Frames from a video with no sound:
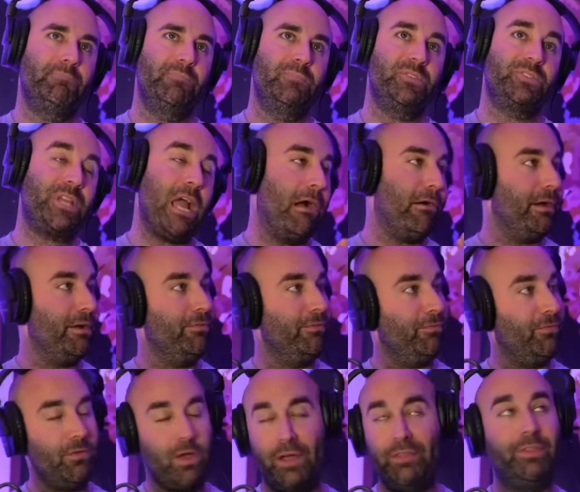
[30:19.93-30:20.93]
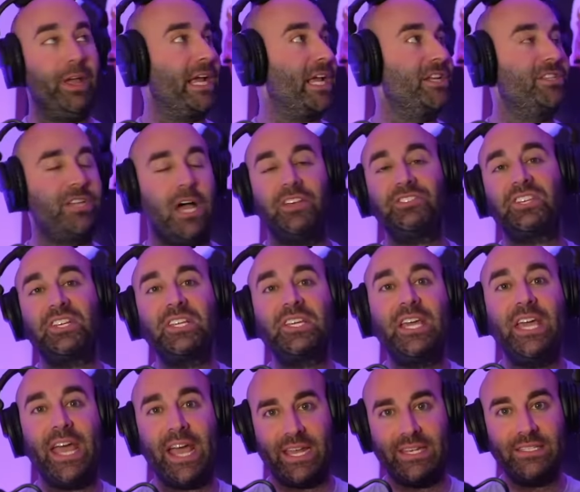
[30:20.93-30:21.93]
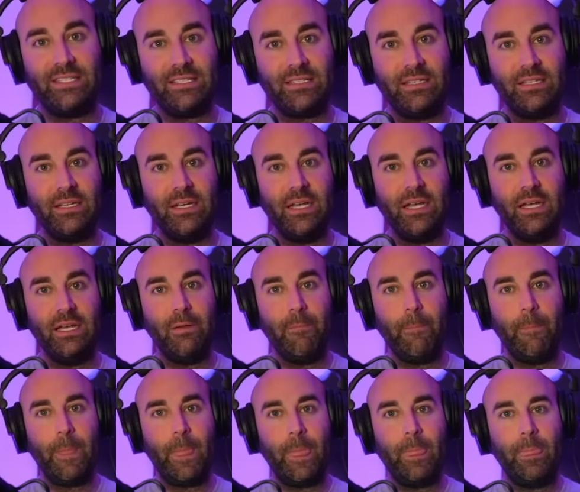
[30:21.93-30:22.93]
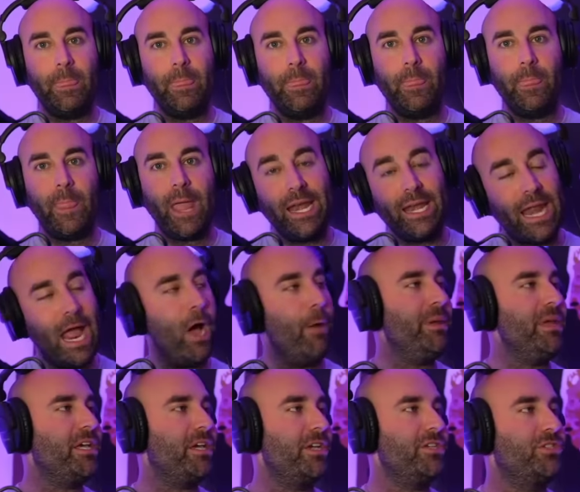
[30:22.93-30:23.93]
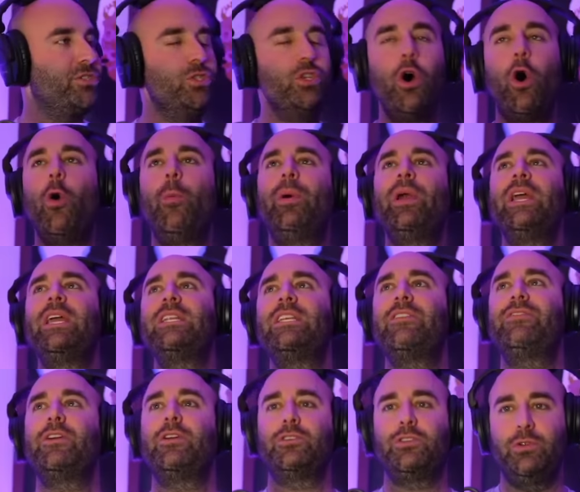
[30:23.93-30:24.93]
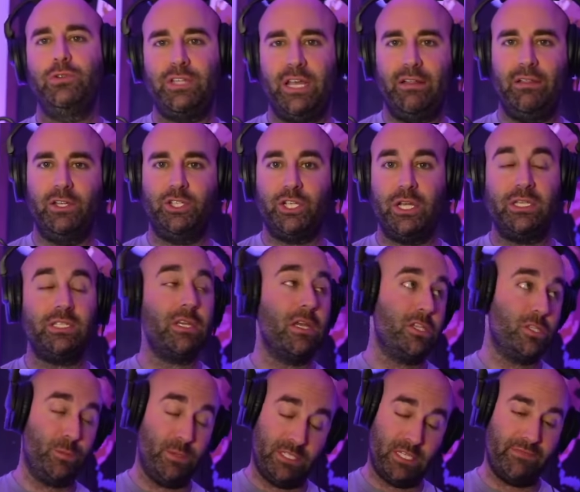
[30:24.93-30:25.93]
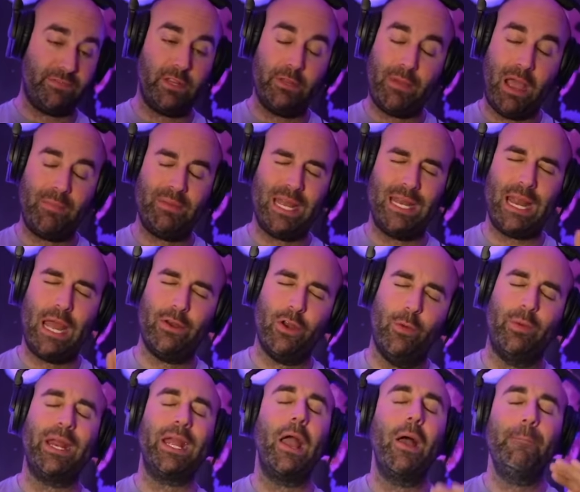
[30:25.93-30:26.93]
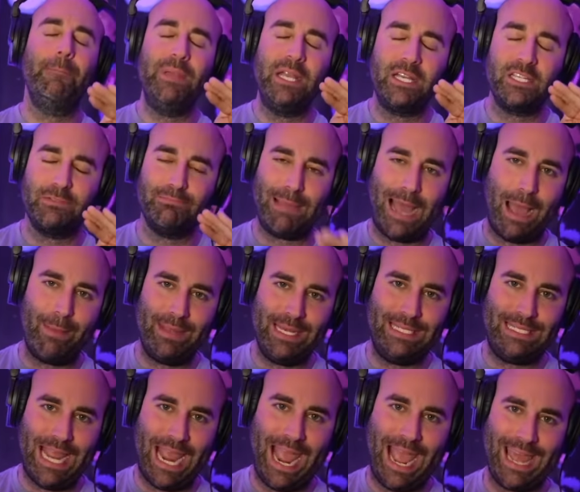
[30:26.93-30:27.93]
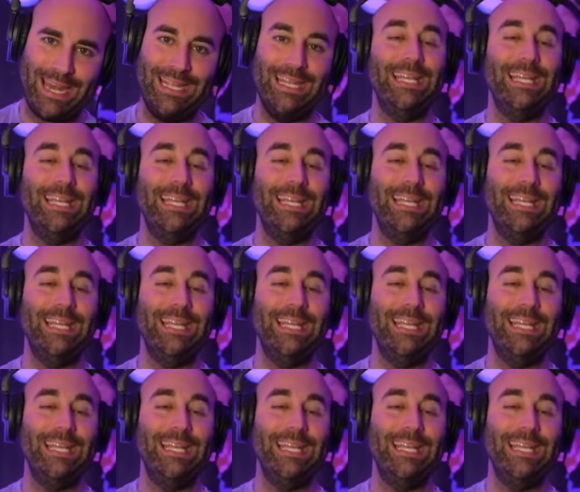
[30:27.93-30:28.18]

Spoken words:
Scaring like a dozen kids. And now because nobody did their due diligence, specifically mom and dad, not nobody, because mom and dad